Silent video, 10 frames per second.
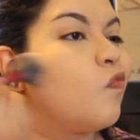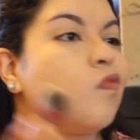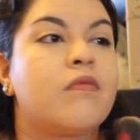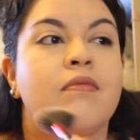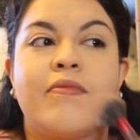
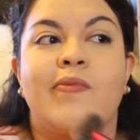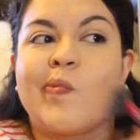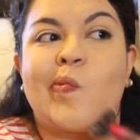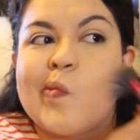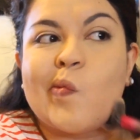And then I'm
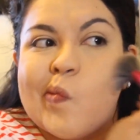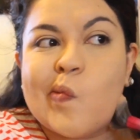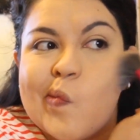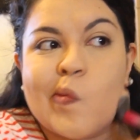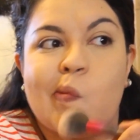using the
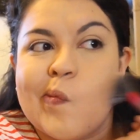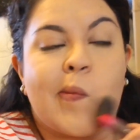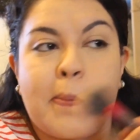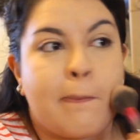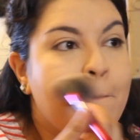same
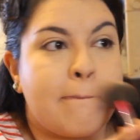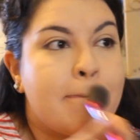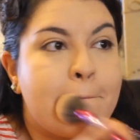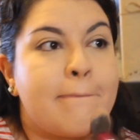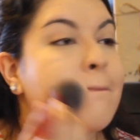setting
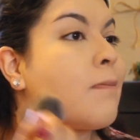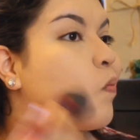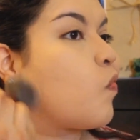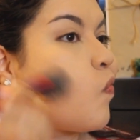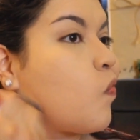powder, the Pretty
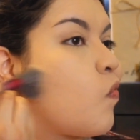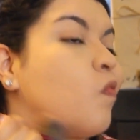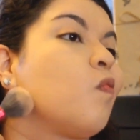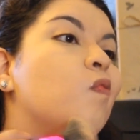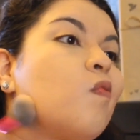Vulgar
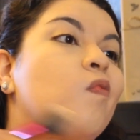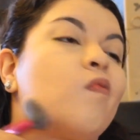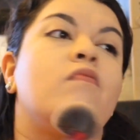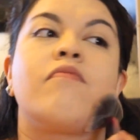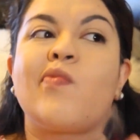one,
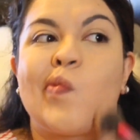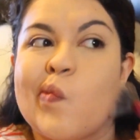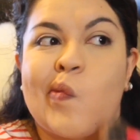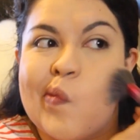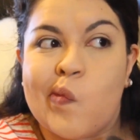and
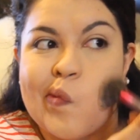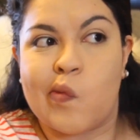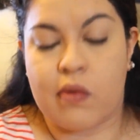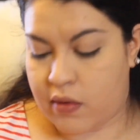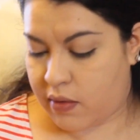just setting the
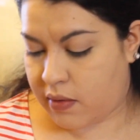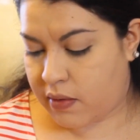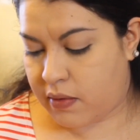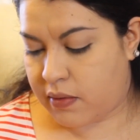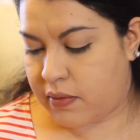rest of the
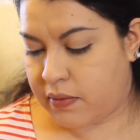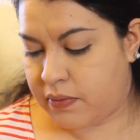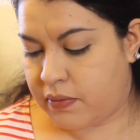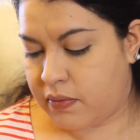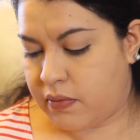face.